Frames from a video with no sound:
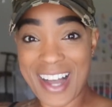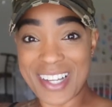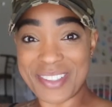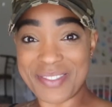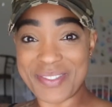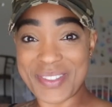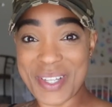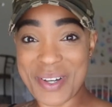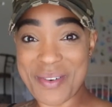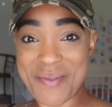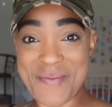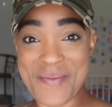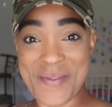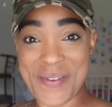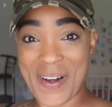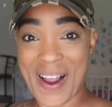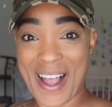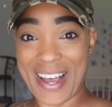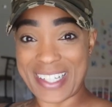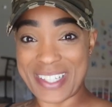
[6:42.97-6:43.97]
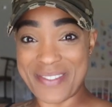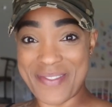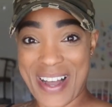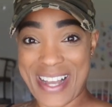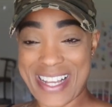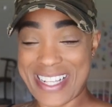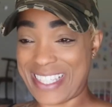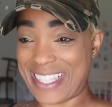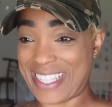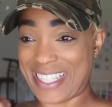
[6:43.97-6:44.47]
I am so proud
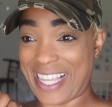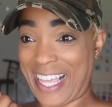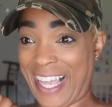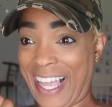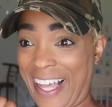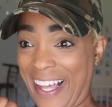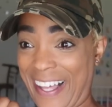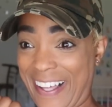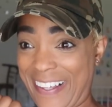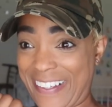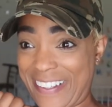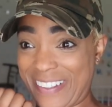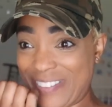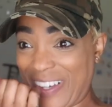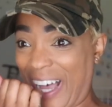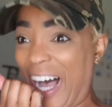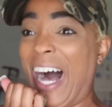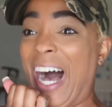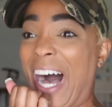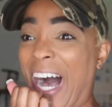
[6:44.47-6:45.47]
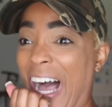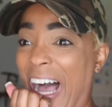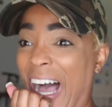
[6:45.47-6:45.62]
of myself.